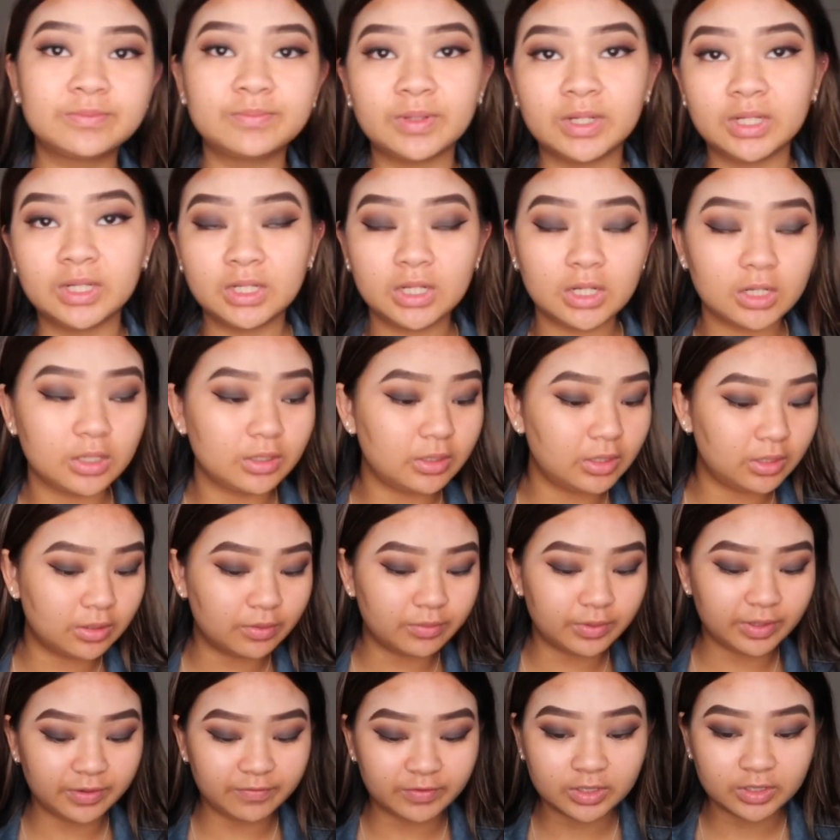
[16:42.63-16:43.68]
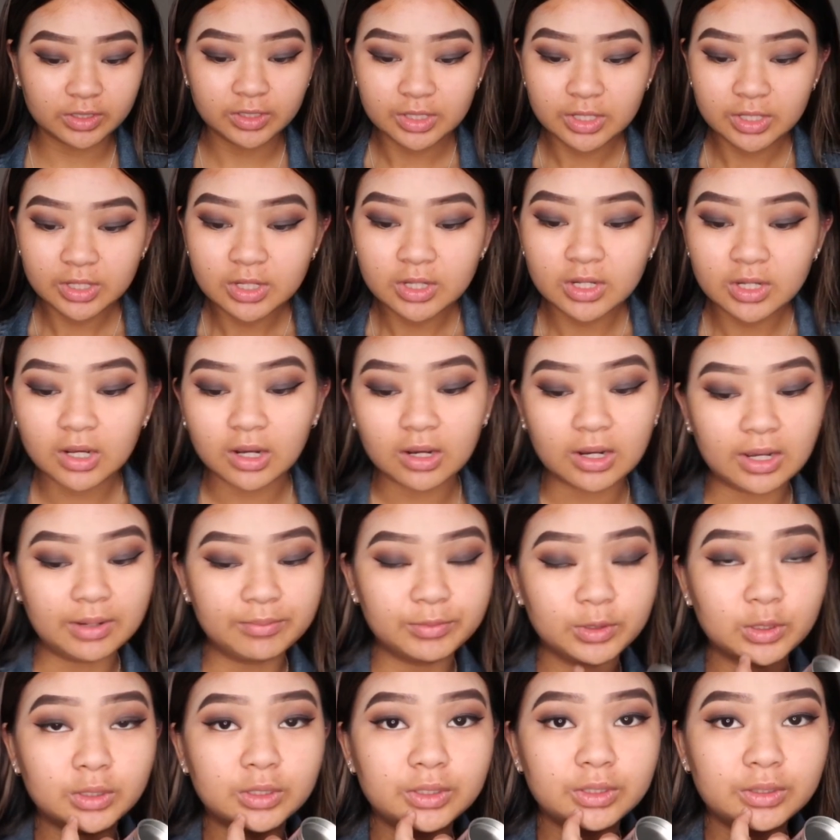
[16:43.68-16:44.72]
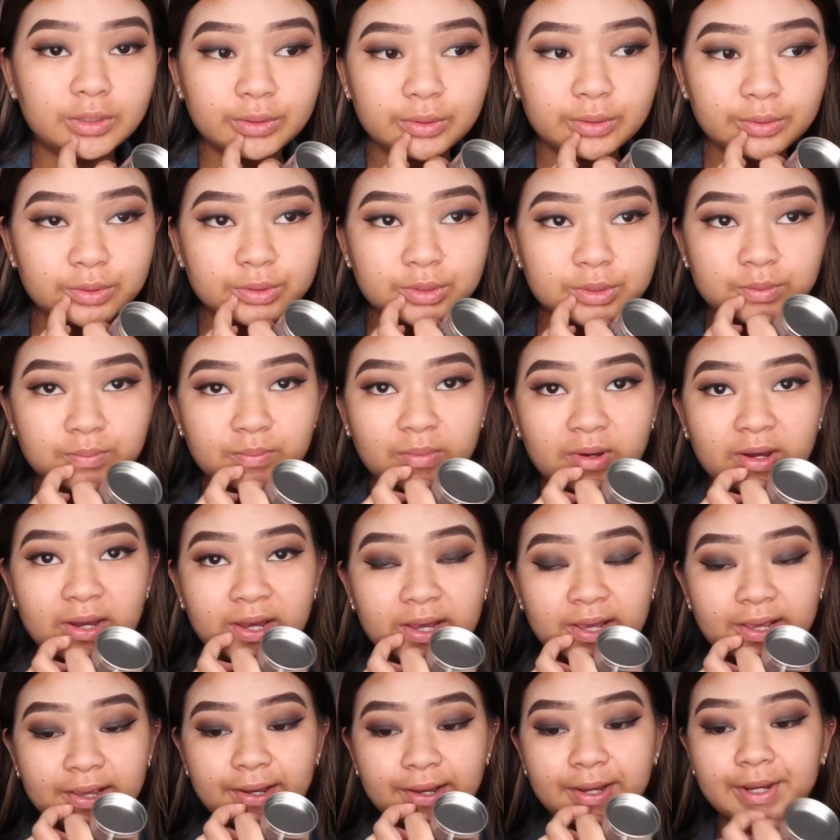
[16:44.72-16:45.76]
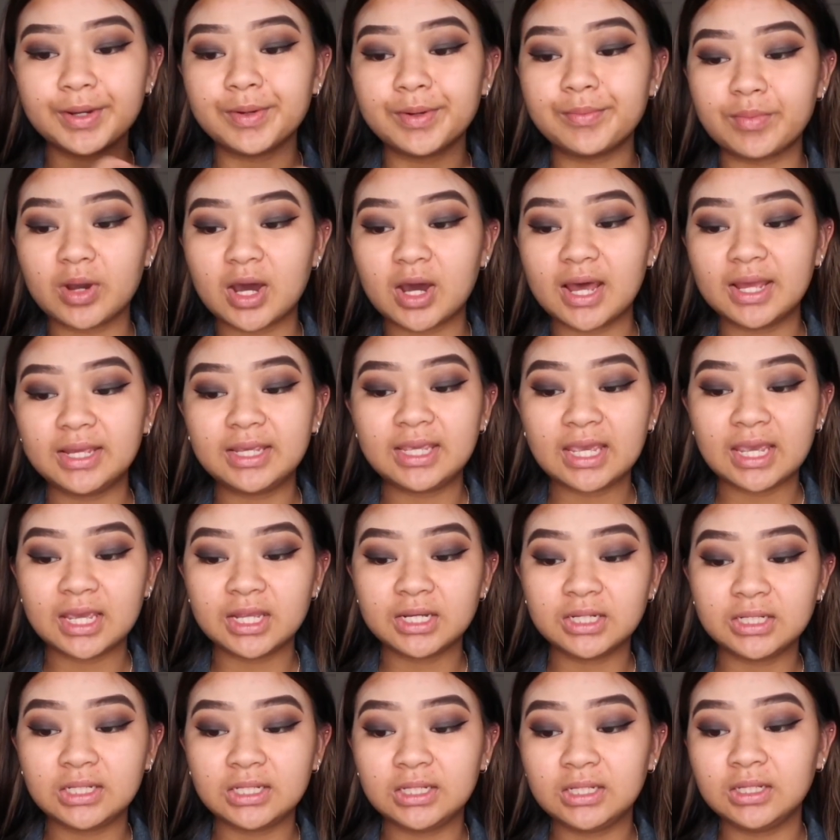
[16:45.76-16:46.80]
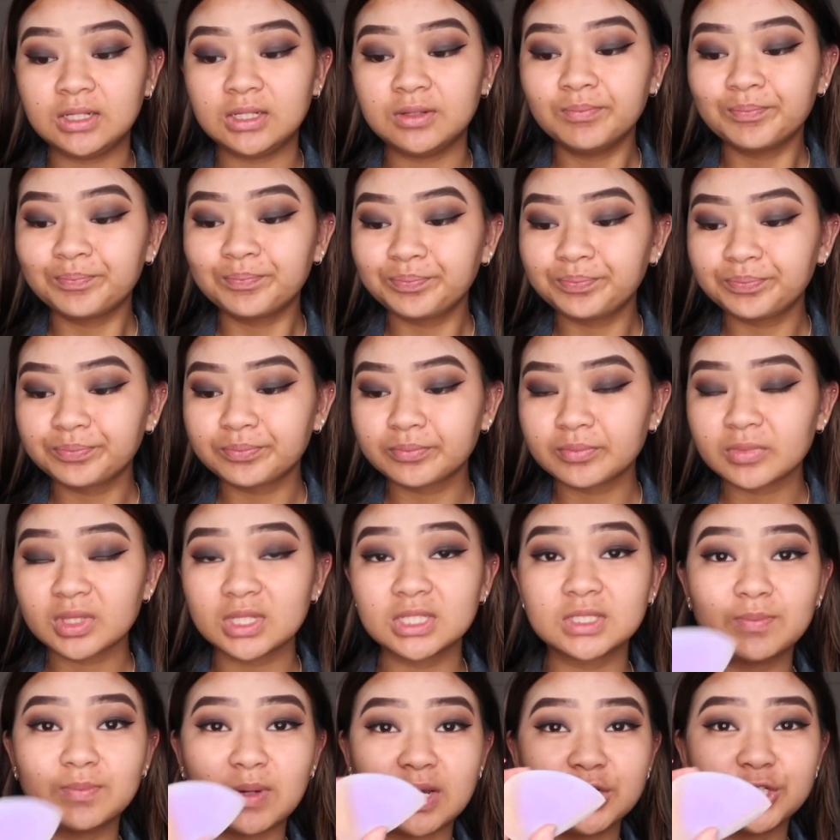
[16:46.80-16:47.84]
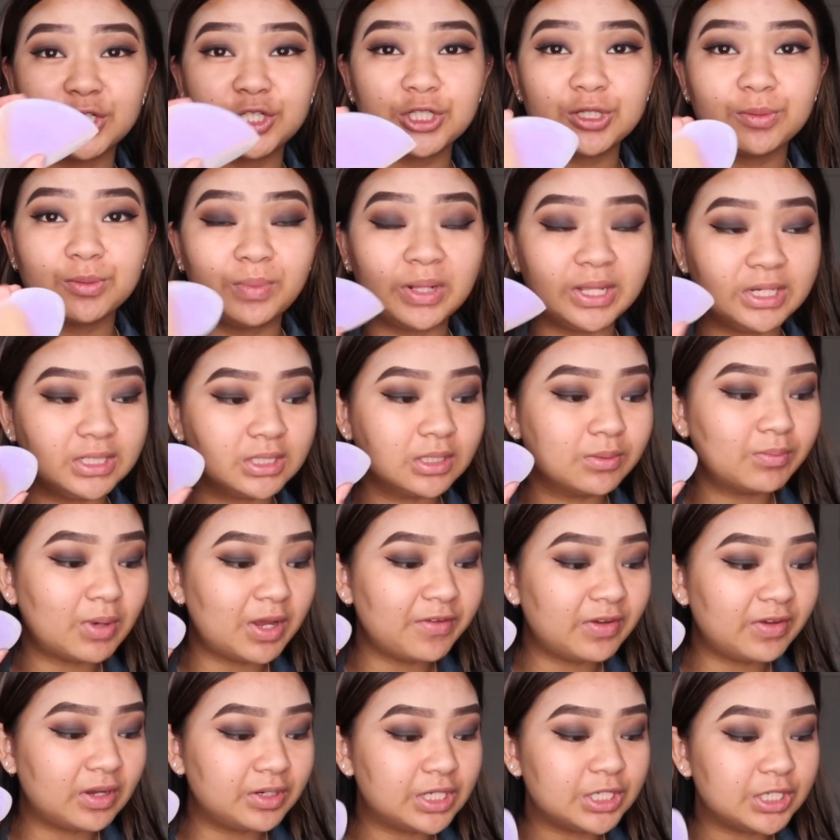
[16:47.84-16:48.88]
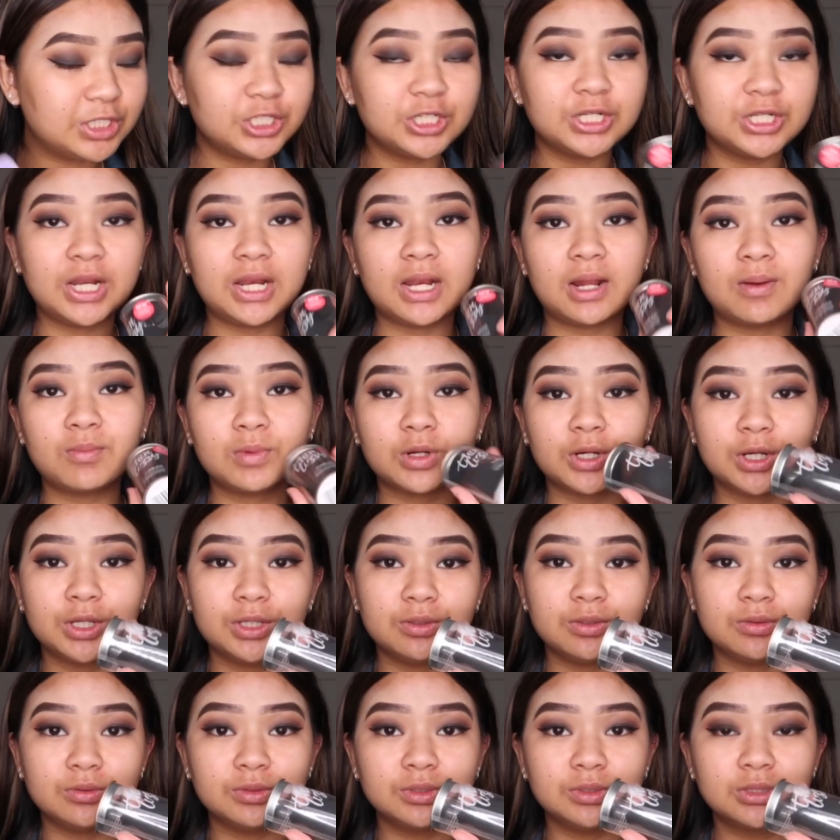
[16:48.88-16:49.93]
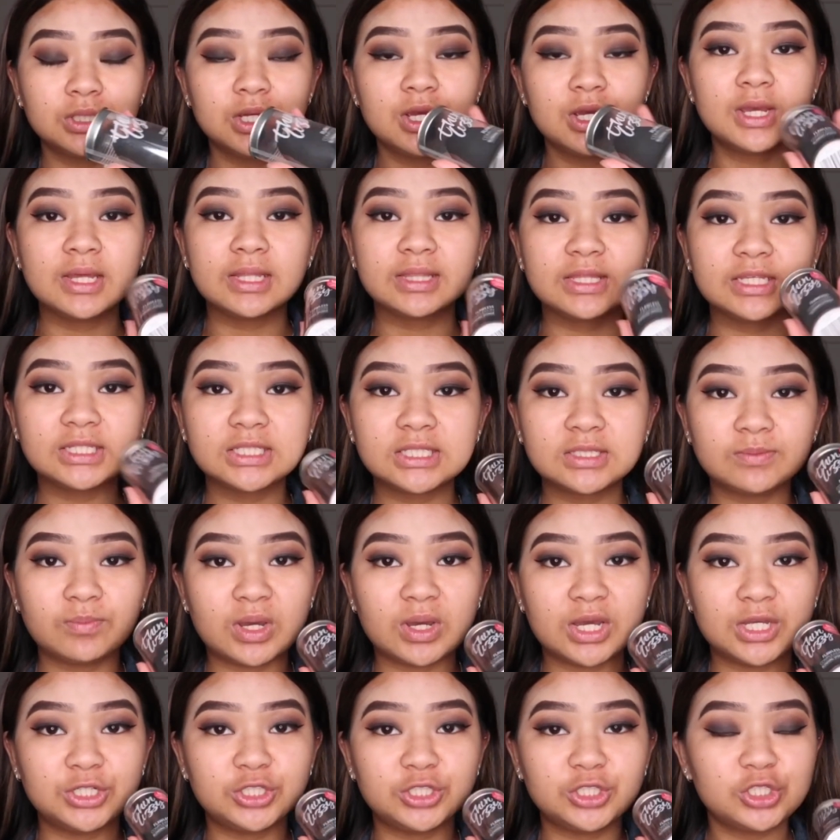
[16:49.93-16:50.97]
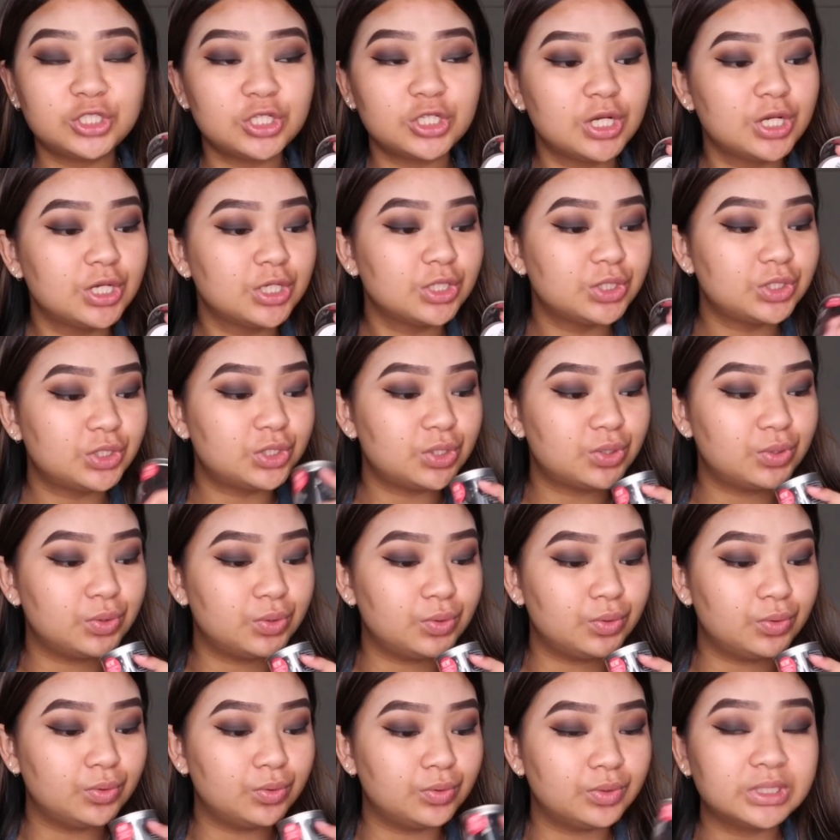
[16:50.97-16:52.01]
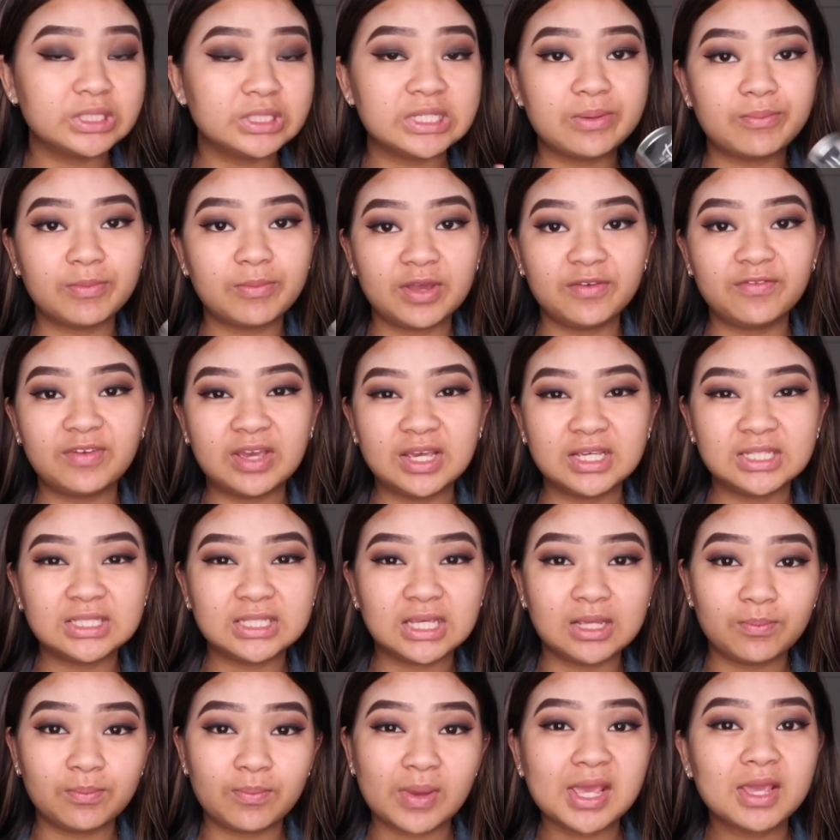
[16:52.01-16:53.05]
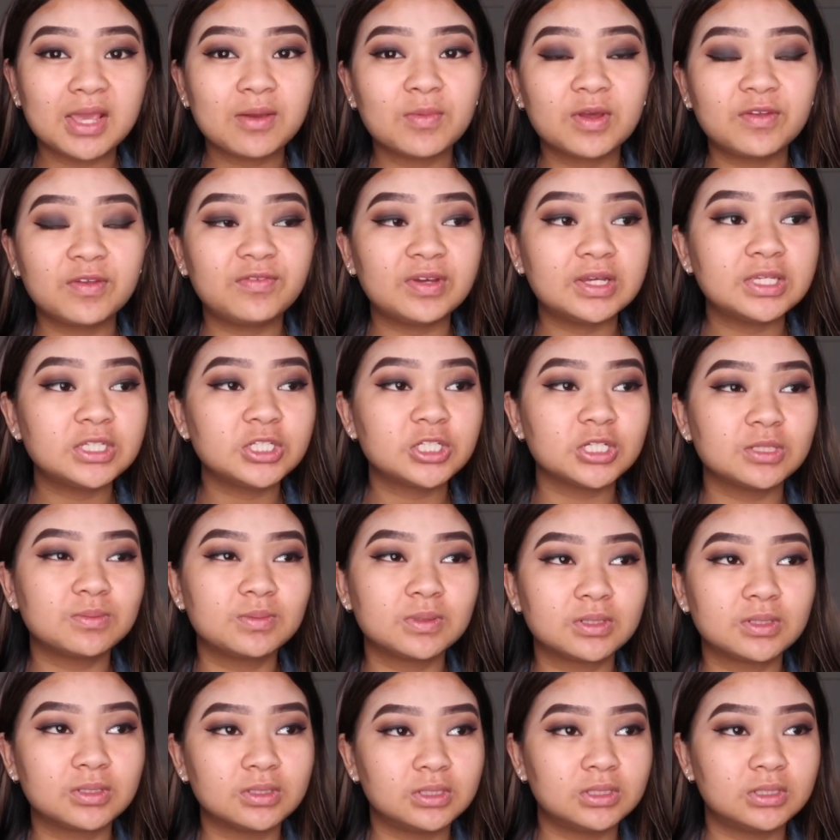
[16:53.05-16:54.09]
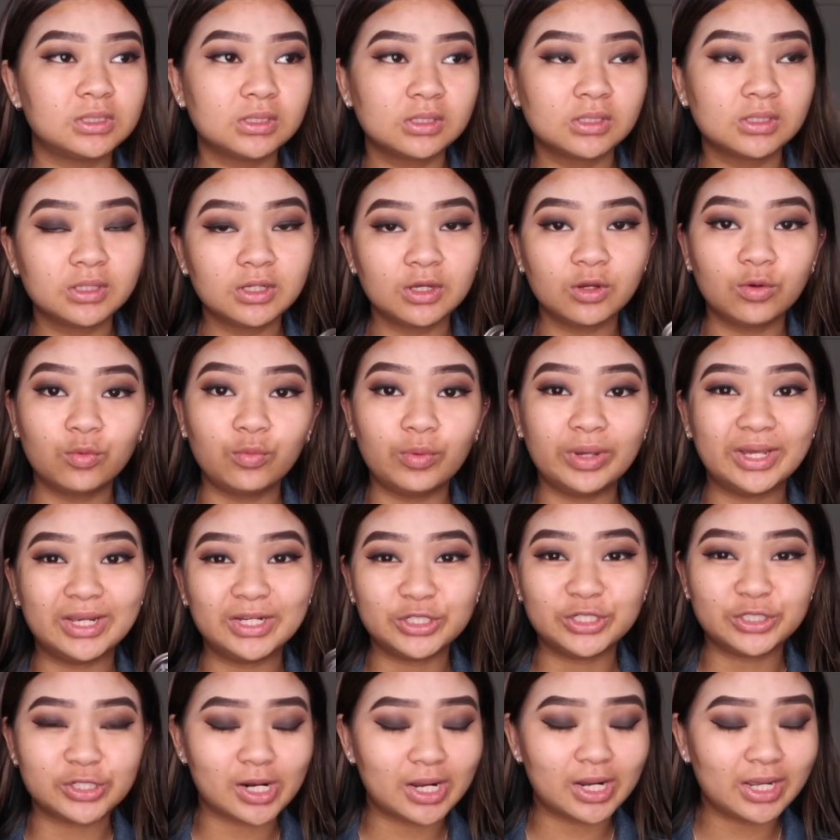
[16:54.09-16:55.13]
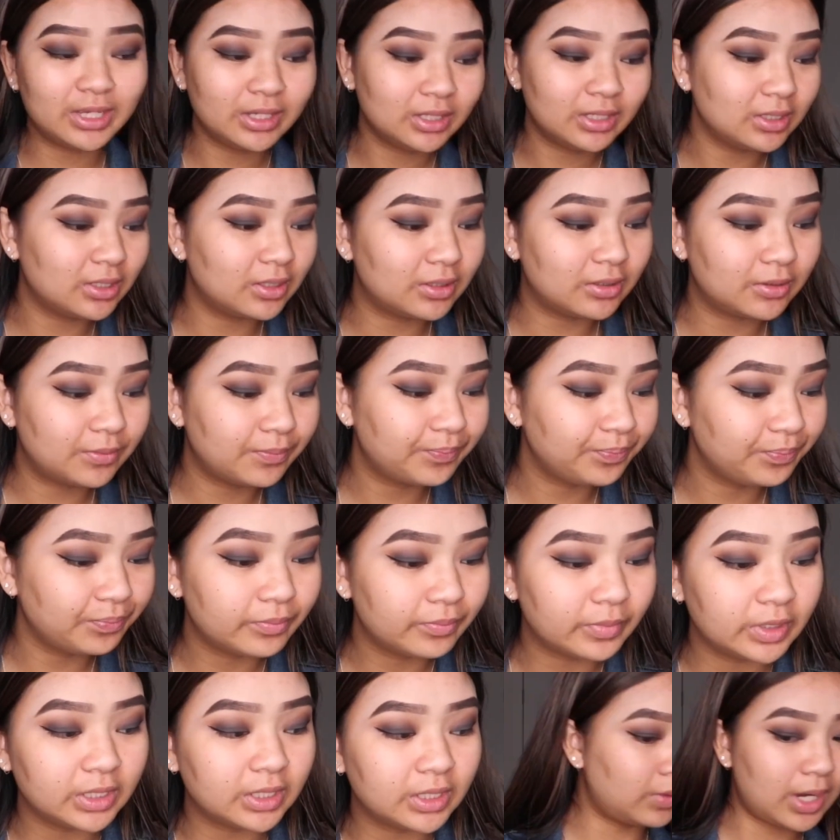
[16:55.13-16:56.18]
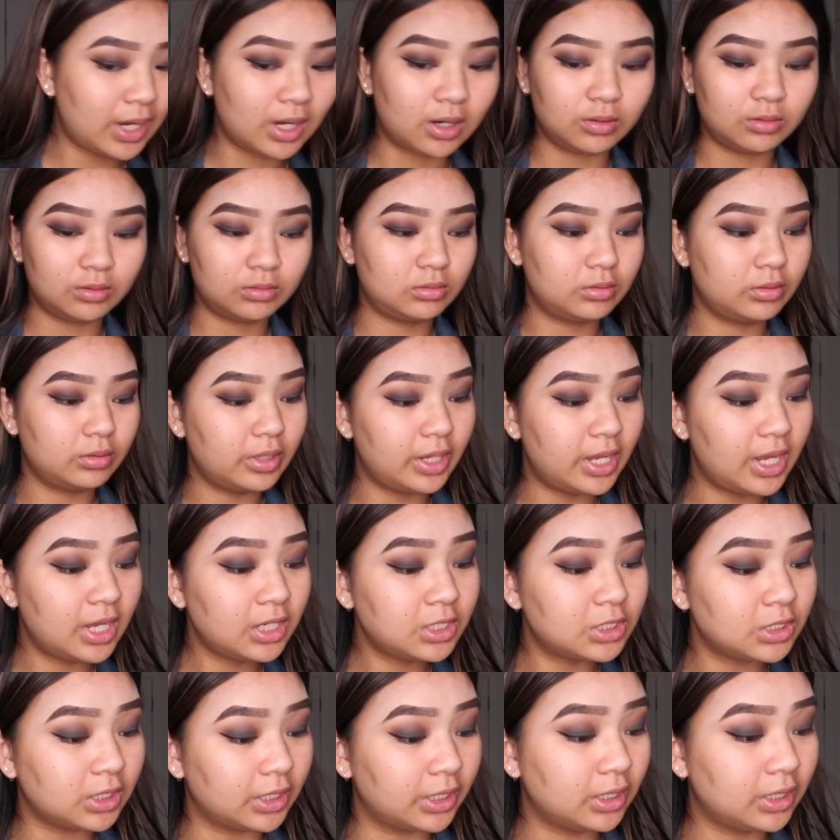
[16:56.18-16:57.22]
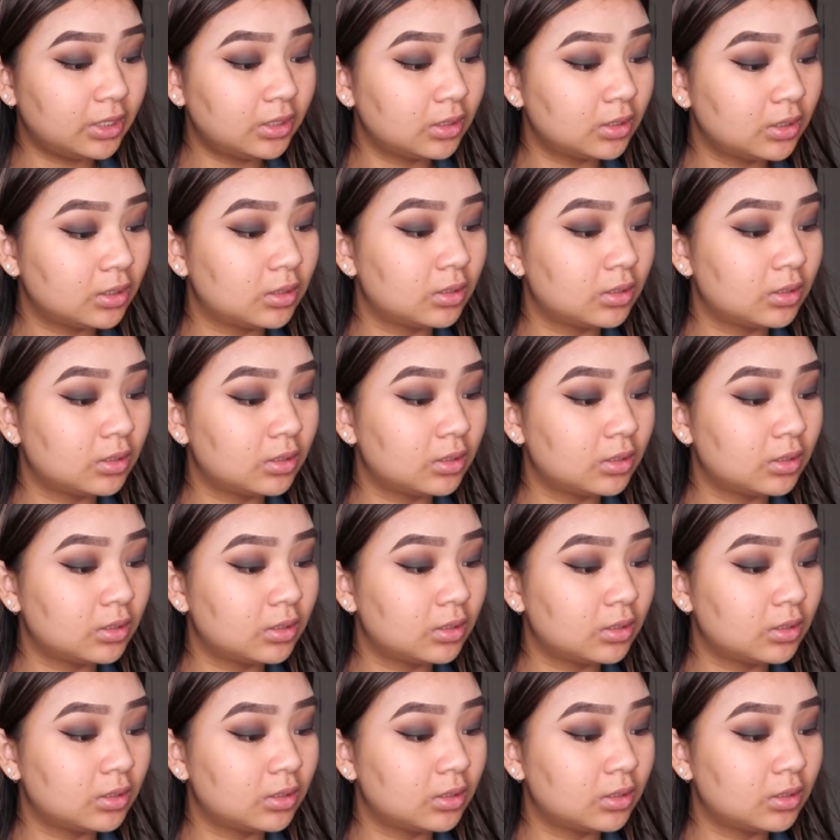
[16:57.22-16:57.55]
but yeah, whatever. I'm gonna use my eye candy sponge to blend in my foundation, and I'm gonna use this sponge to set my face and bake my face, just because wet and dry, you know. Wow, actually